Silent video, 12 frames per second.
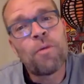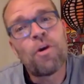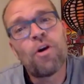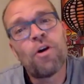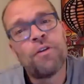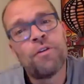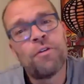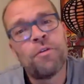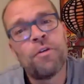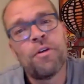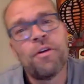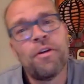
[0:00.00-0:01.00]
on,
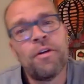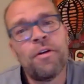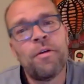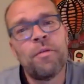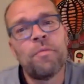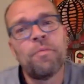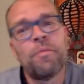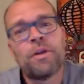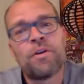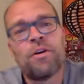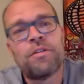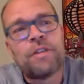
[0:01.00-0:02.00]

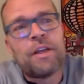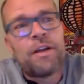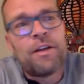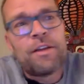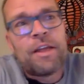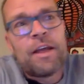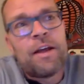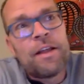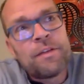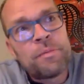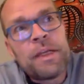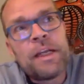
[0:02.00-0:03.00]
because there
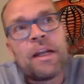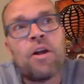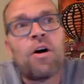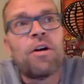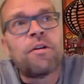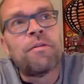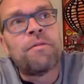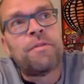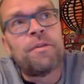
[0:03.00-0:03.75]
has been a lot of